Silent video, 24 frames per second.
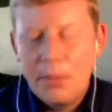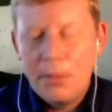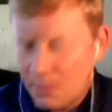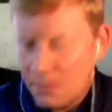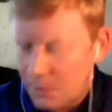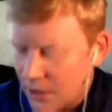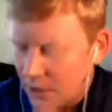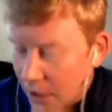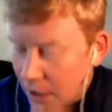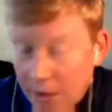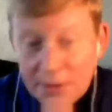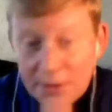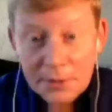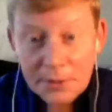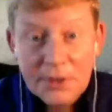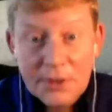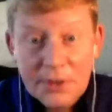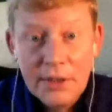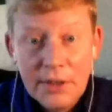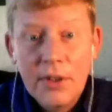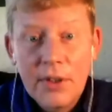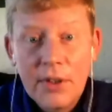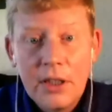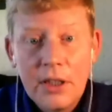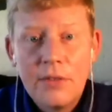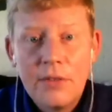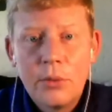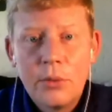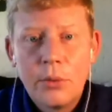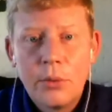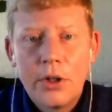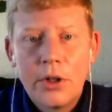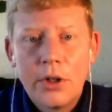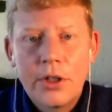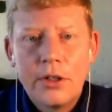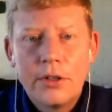maybe because specifically
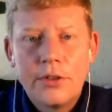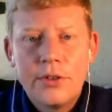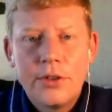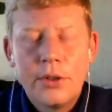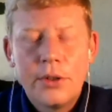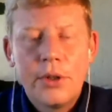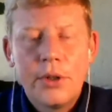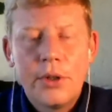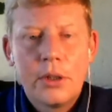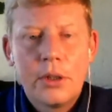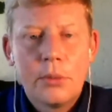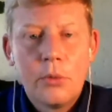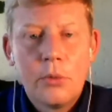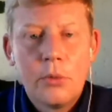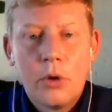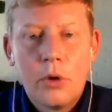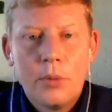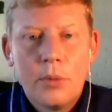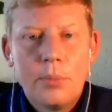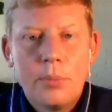of the work you're doing or more